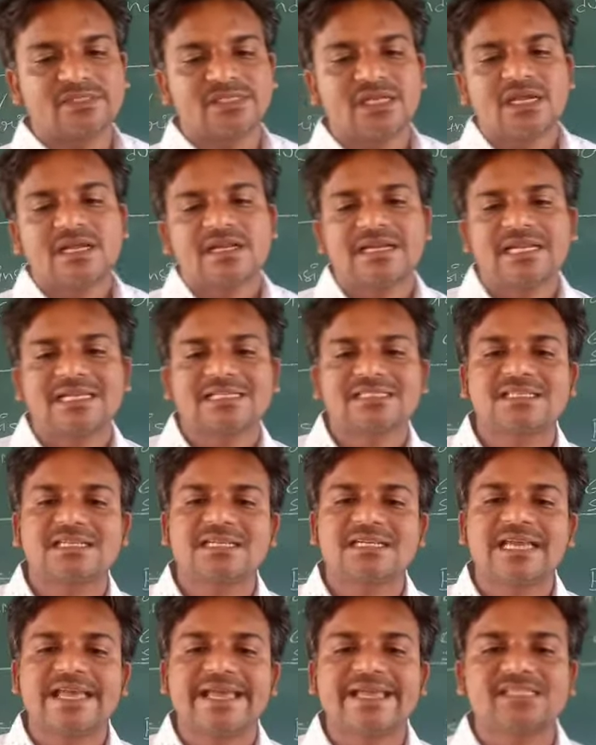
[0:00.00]
Next, in
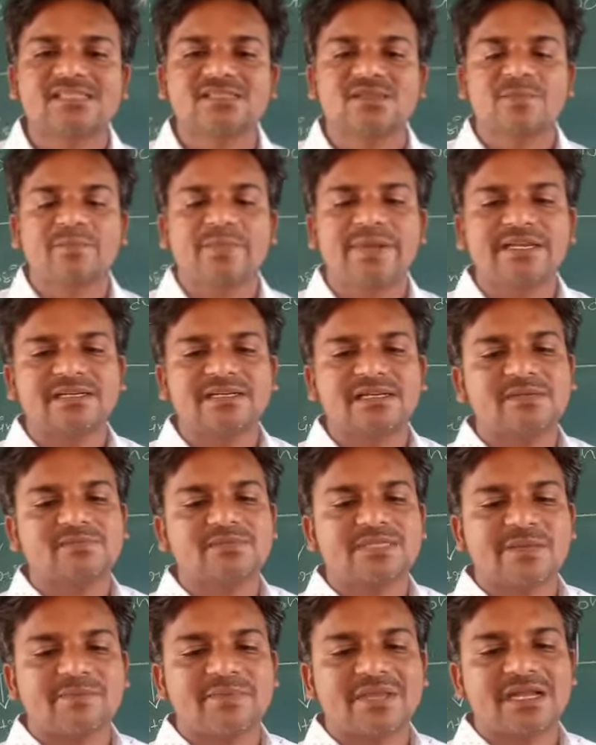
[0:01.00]
case of p-type
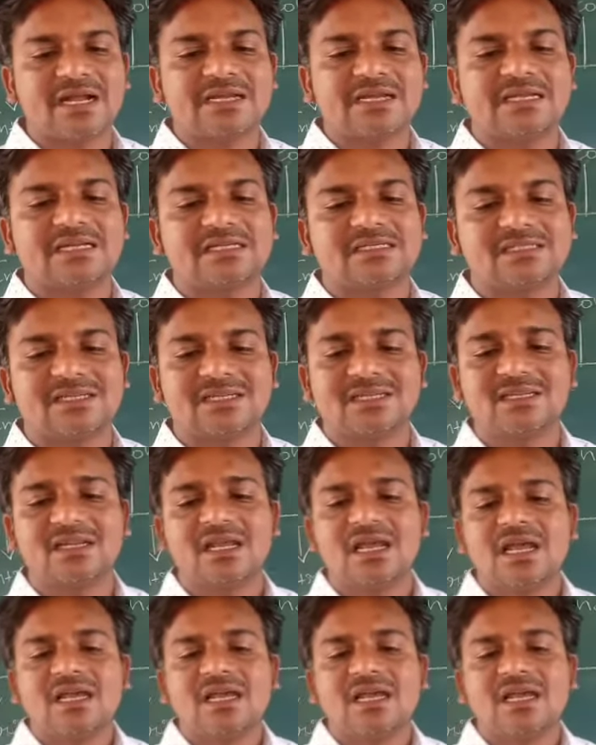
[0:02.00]
semiconductor,